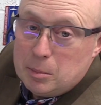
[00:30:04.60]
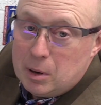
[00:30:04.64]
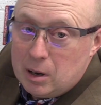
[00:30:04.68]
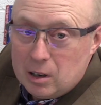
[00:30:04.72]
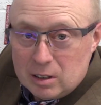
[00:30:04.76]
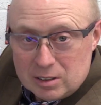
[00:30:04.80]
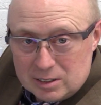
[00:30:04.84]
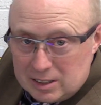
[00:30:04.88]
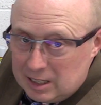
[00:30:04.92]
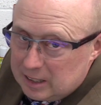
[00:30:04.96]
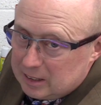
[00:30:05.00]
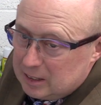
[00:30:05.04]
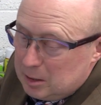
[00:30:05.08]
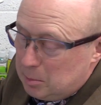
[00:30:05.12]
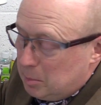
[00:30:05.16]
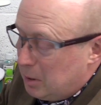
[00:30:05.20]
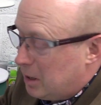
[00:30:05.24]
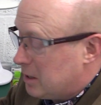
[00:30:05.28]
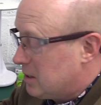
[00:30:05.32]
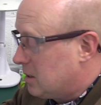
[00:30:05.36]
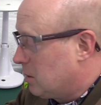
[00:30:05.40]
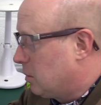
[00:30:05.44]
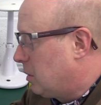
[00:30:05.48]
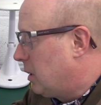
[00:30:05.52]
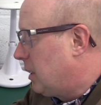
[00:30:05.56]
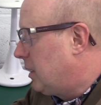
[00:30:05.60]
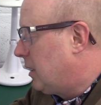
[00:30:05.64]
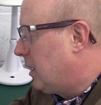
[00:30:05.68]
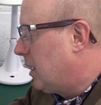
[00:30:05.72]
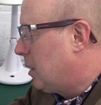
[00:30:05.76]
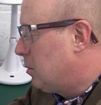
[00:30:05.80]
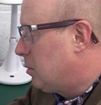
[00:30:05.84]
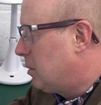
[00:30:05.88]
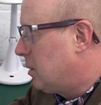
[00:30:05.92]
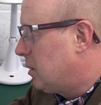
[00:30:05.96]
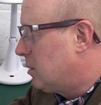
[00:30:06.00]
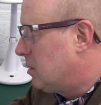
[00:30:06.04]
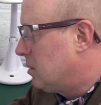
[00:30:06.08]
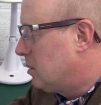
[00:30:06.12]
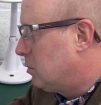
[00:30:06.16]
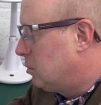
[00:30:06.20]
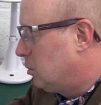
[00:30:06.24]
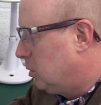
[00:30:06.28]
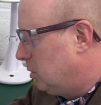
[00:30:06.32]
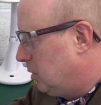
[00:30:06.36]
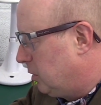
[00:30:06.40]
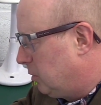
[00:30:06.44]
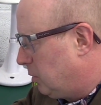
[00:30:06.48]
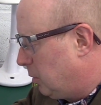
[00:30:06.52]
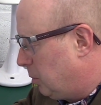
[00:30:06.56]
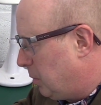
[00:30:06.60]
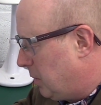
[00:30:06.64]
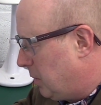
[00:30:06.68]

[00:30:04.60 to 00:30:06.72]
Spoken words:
Mark sadly passed away now, but it was a wonderful